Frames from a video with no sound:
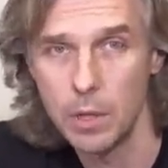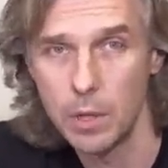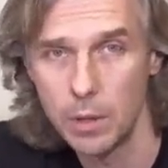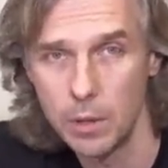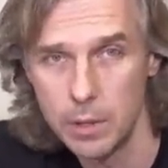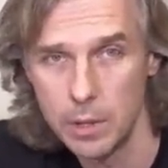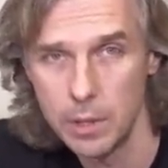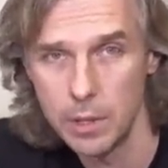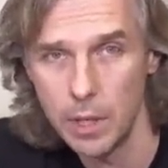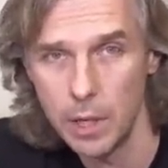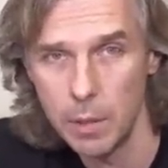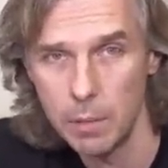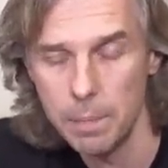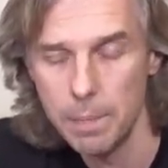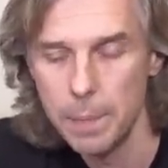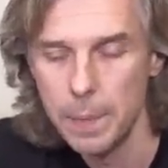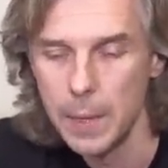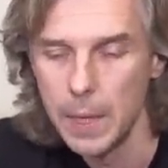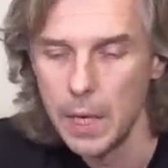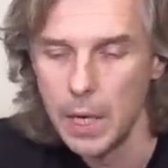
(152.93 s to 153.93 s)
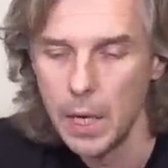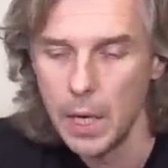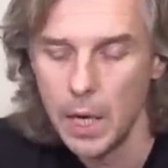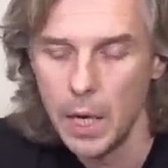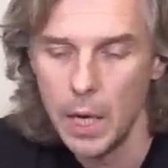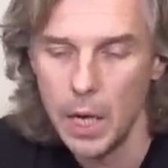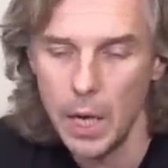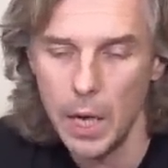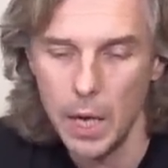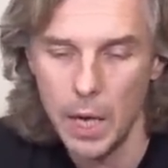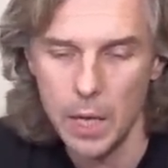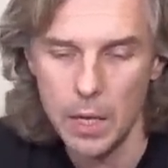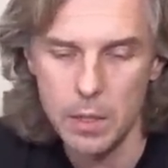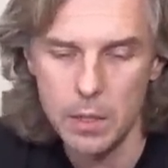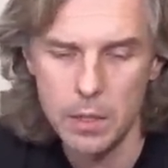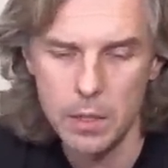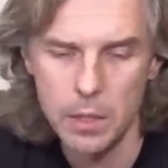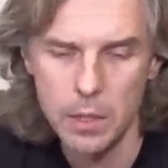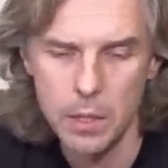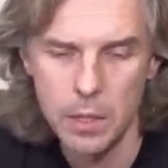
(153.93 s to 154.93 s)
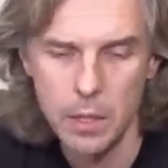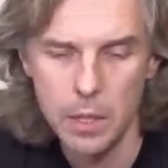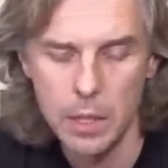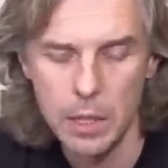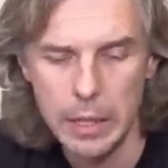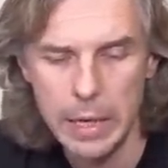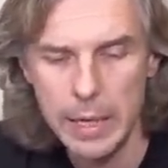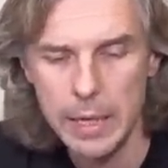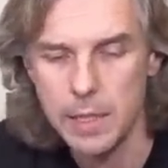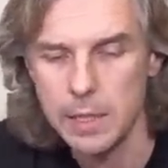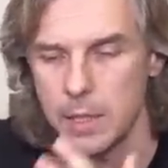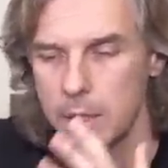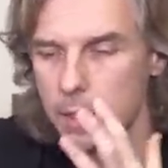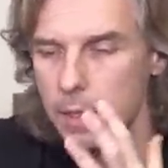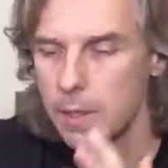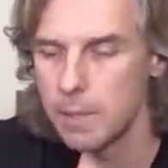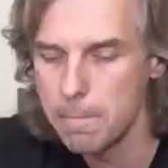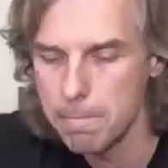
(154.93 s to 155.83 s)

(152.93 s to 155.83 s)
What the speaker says: all the time. And guys,